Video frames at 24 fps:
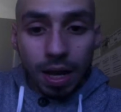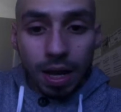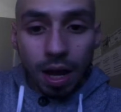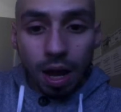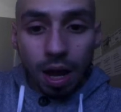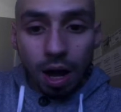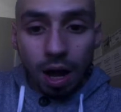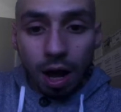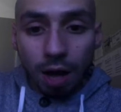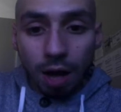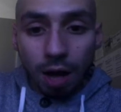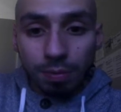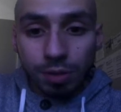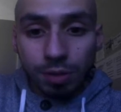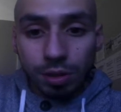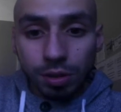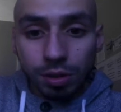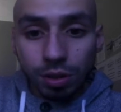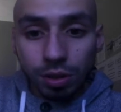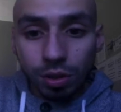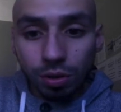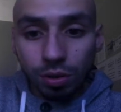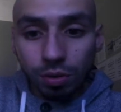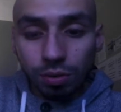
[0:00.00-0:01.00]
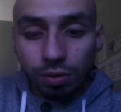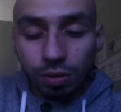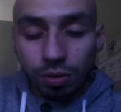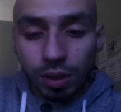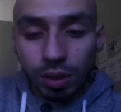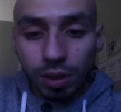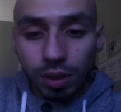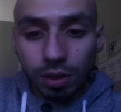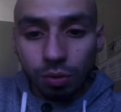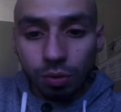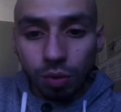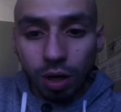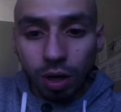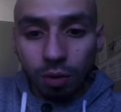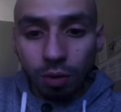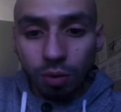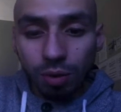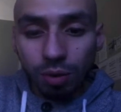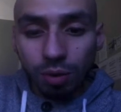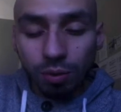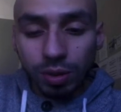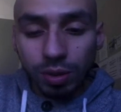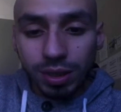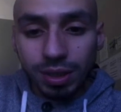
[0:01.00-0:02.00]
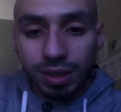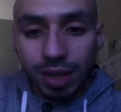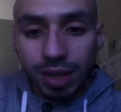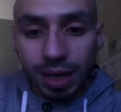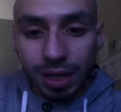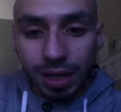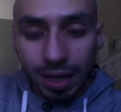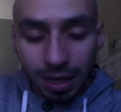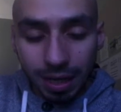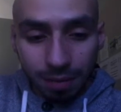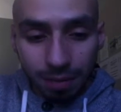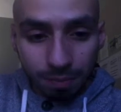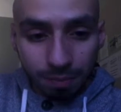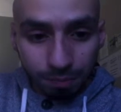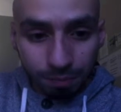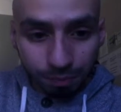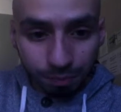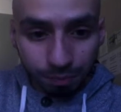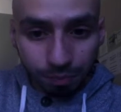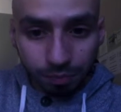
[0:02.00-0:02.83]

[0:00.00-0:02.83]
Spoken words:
Option 2 is where we would stay in.